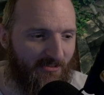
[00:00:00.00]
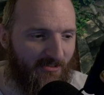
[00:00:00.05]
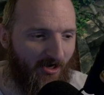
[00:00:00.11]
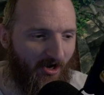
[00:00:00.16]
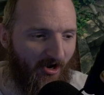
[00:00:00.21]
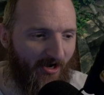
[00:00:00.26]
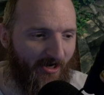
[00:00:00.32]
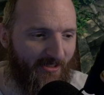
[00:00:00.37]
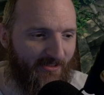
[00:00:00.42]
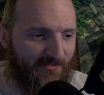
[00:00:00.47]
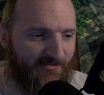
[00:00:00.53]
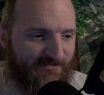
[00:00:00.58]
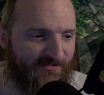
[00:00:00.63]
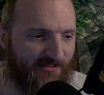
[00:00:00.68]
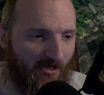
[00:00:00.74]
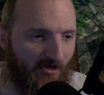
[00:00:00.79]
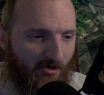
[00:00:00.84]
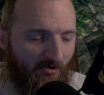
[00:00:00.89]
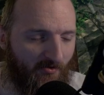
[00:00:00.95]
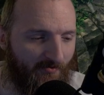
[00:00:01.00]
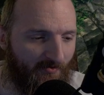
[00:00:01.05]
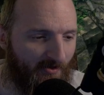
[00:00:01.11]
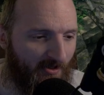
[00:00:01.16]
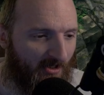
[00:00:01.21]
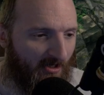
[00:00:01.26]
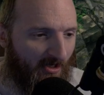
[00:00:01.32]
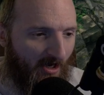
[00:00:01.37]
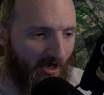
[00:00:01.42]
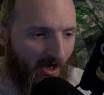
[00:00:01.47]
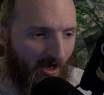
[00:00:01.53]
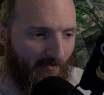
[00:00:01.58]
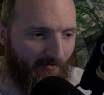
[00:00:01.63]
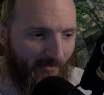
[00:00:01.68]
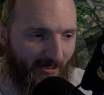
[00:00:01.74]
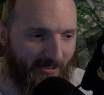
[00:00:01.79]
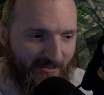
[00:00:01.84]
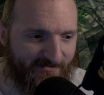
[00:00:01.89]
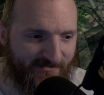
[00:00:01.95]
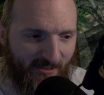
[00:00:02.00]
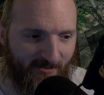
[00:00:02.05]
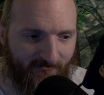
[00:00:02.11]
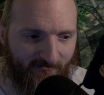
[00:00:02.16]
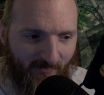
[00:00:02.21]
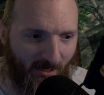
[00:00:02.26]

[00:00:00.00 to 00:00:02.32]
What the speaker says: All right, so like I said,